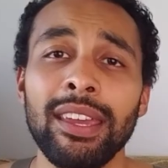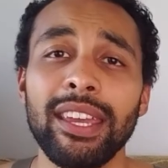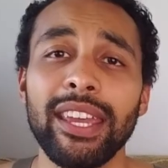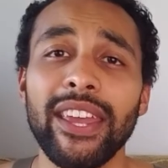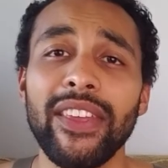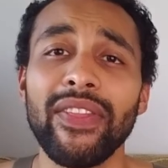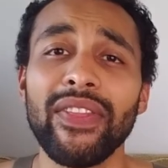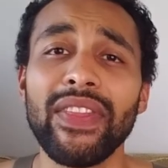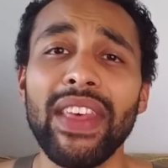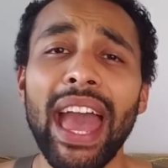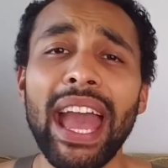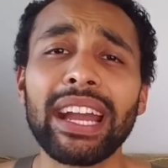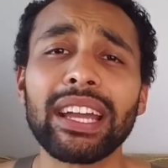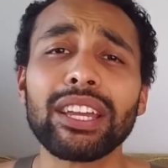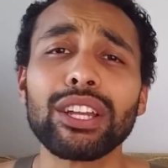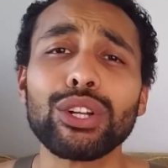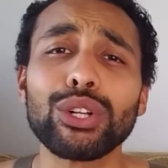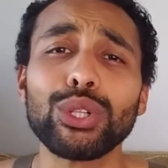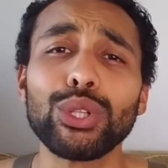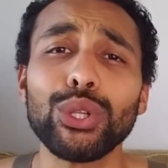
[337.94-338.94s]
And that
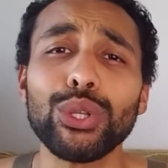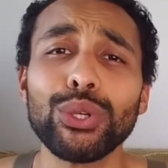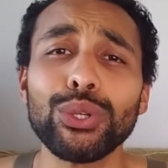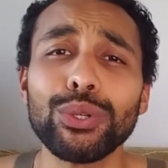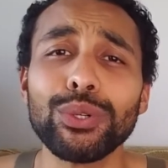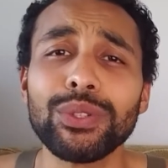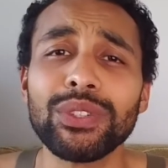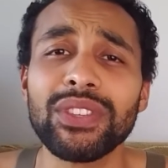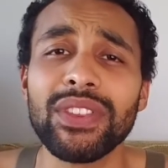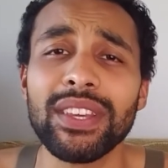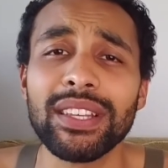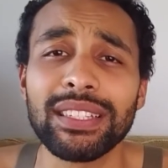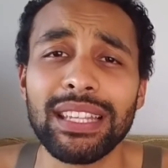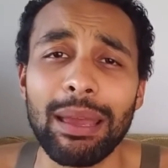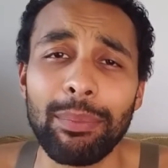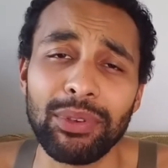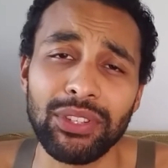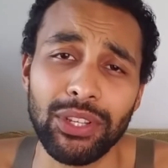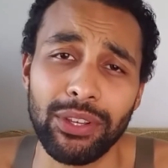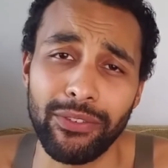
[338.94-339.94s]
concludes this
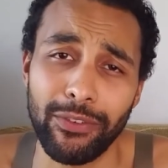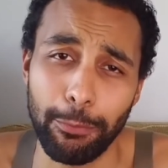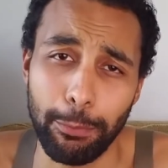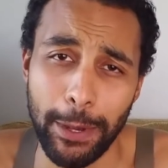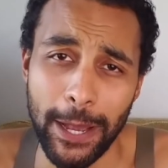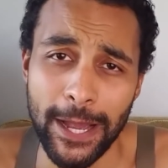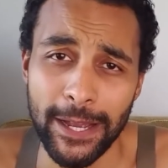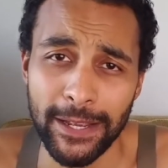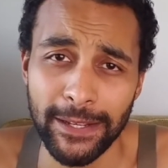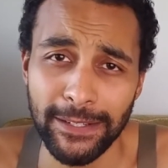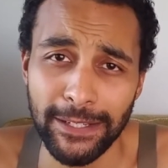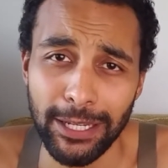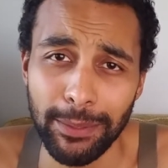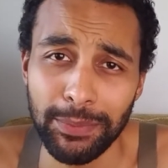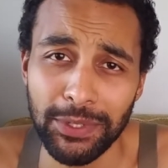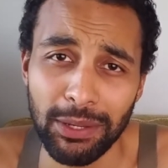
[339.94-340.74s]
episode of Apoca-Tips